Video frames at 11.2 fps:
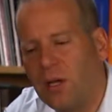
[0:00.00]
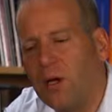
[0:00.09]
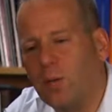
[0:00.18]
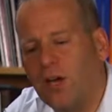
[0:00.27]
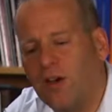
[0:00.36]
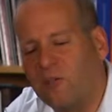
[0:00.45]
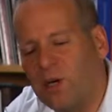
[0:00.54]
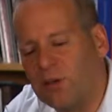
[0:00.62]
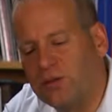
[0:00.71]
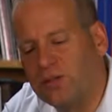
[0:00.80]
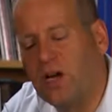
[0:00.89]
And we have
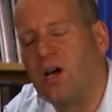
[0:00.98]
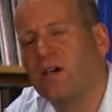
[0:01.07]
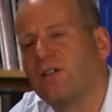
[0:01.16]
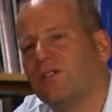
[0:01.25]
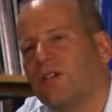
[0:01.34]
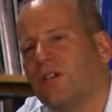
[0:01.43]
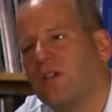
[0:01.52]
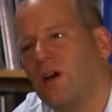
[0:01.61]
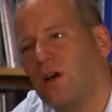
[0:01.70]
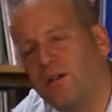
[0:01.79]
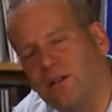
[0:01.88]
postdocs and
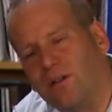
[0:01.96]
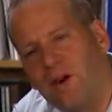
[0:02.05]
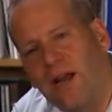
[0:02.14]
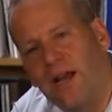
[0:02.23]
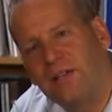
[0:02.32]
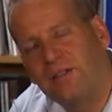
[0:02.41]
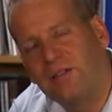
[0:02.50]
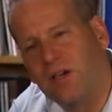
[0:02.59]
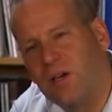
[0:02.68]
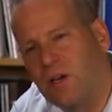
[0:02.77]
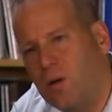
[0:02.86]
undergrads
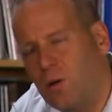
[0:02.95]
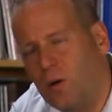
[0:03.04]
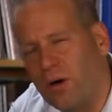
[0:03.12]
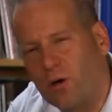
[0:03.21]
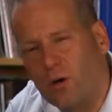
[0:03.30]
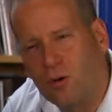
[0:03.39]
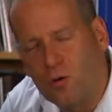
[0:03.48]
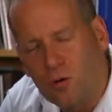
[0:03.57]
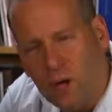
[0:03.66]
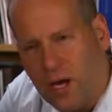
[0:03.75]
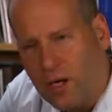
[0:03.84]
who are
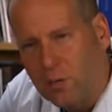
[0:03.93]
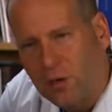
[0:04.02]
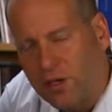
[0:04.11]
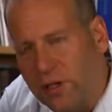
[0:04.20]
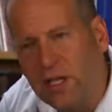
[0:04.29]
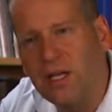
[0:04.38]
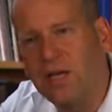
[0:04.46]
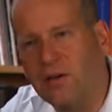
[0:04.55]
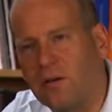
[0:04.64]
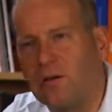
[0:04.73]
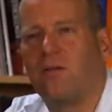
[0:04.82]
incredibly eager,